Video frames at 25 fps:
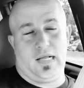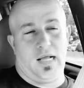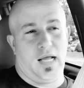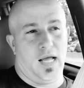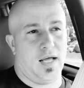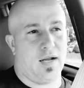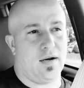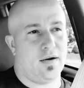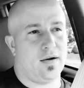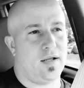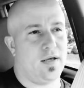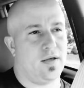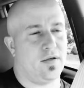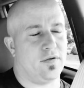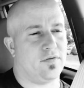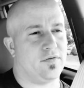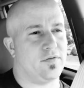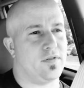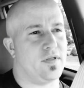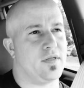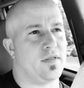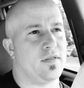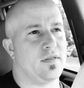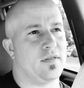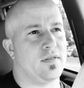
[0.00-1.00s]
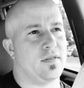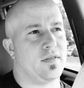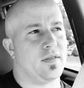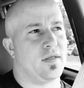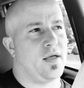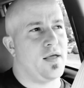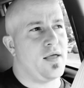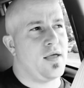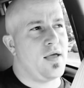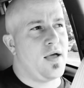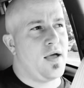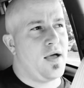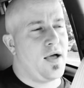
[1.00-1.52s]
I don't know.
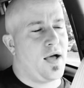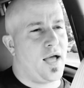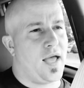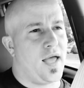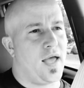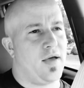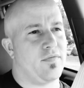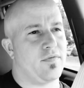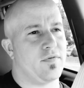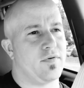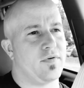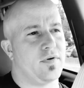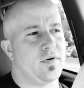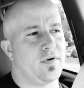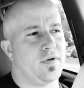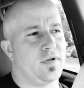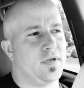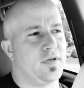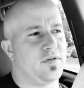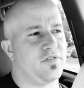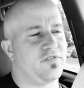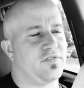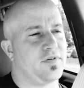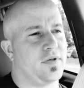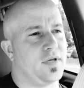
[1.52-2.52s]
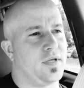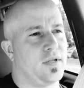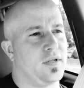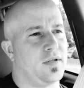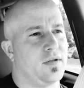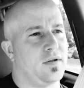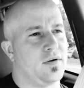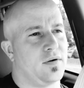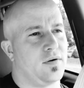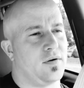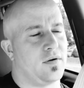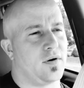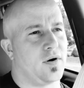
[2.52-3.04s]
I haven't really
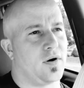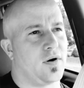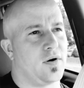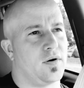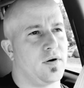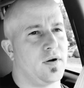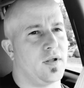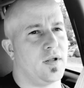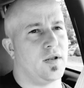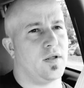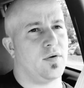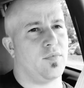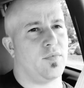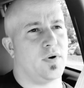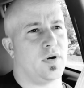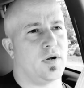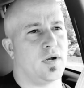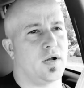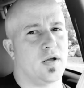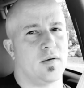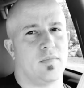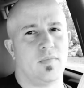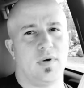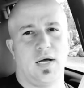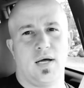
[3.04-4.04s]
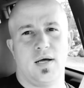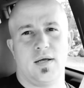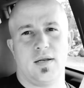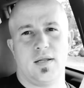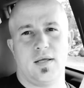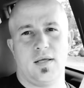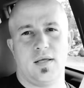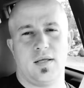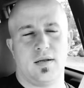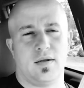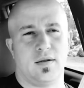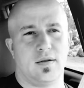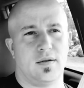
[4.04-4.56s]
seen or heard anyone come out
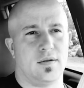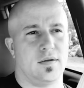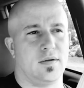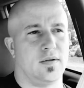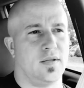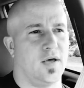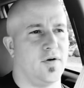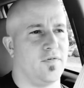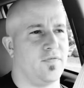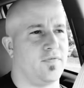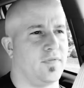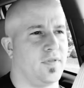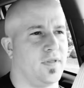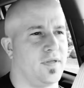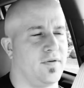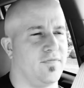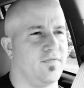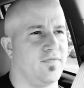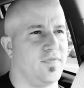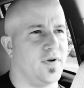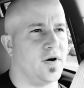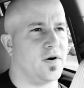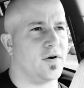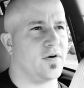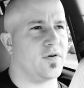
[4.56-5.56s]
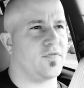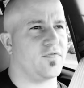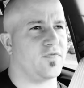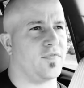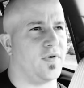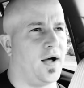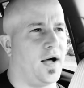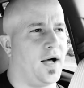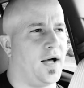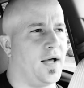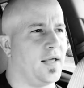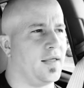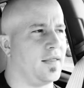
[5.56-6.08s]
and definitely
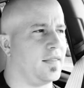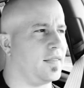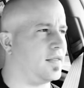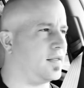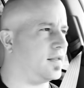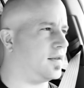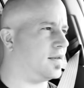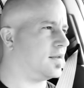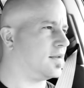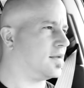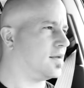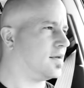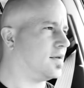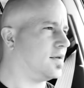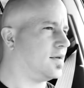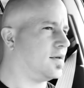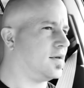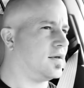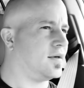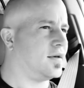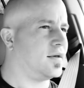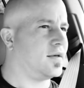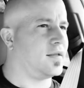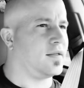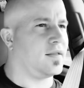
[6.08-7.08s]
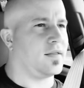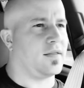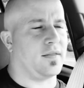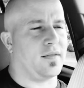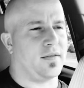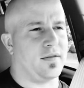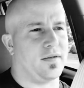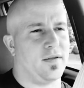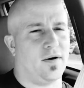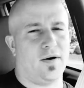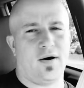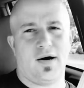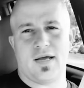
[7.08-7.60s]
verify that the
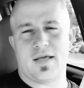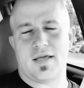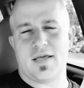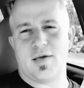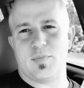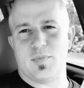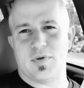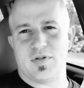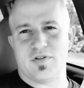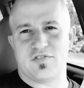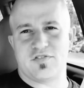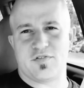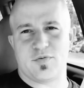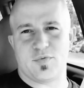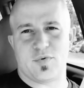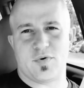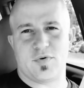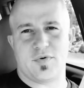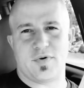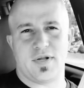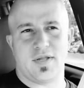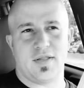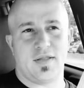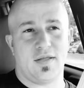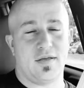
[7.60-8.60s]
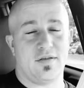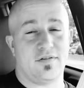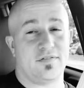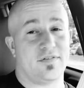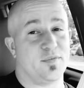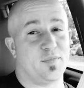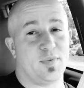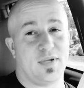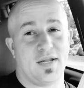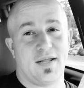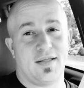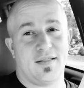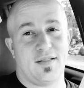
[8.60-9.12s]
documents that were released,
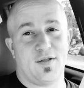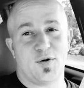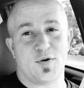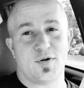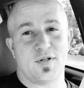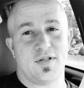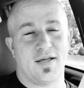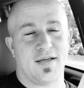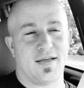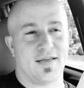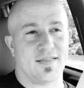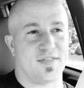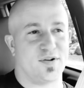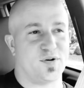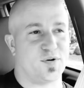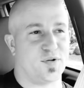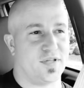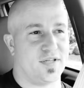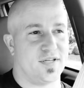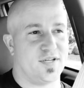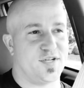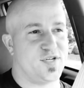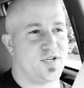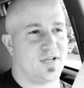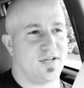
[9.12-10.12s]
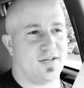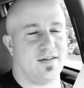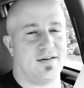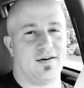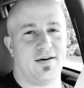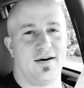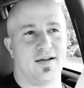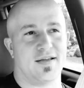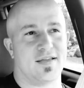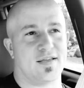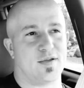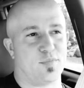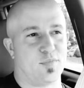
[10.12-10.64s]
I mean, they look like they're legit
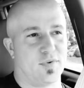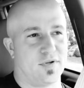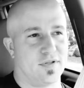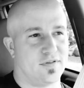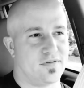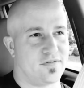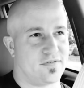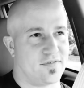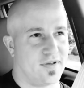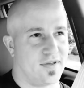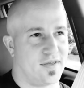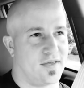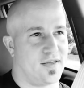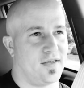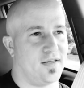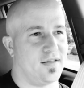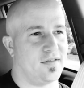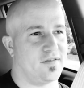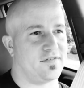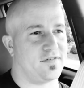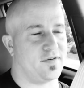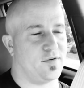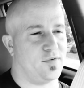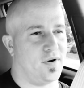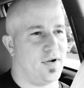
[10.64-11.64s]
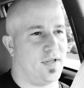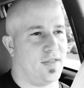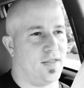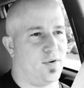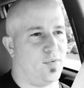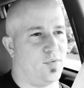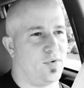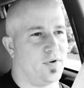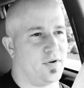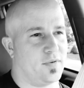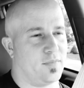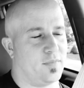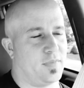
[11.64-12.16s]
documents, so I can't see why they
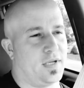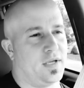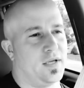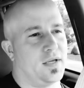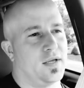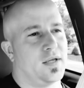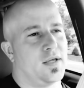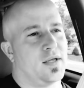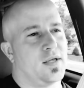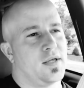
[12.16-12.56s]
wouldn't be.